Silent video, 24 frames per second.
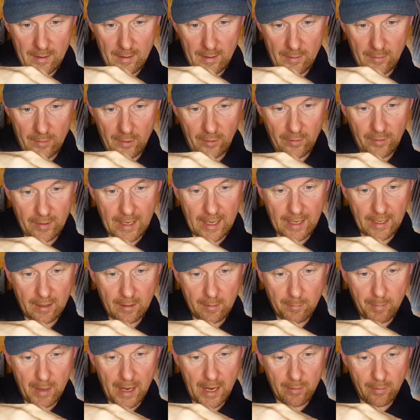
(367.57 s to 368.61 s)
Just like the
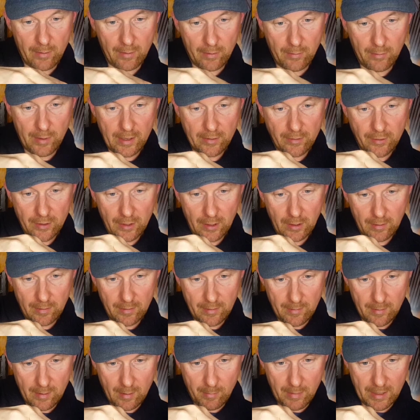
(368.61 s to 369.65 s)
Byron original,
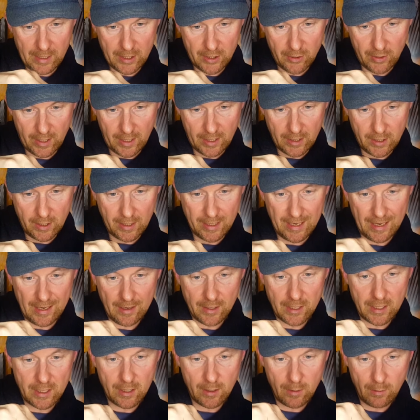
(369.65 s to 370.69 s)
a bit tricky to get
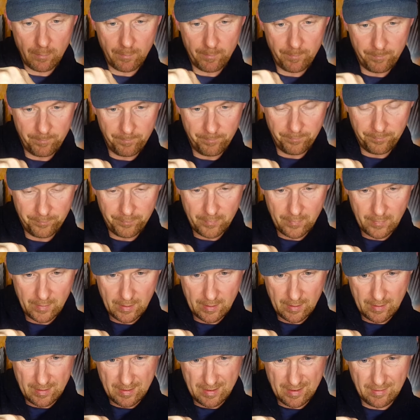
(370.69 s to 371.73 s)
into.
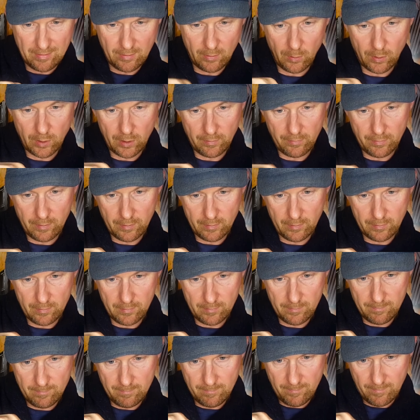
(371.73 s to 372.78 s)
It sort of
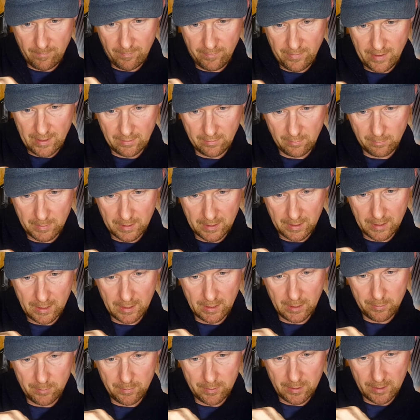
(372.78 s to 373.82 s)
feels a bit
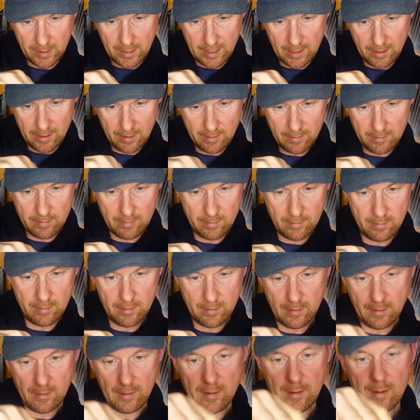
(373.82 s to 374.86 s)
glued together,
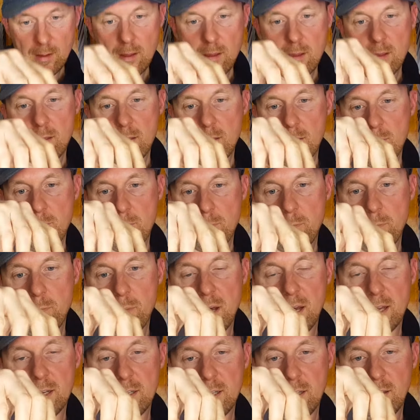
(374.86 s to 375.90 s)

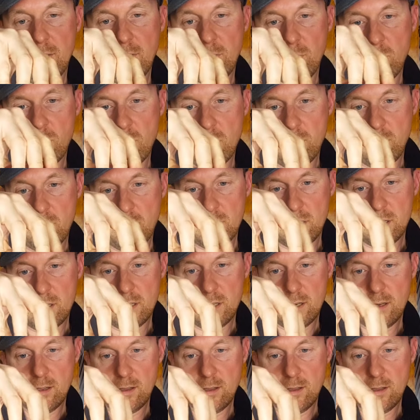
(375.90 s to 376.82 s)
but it's worth it.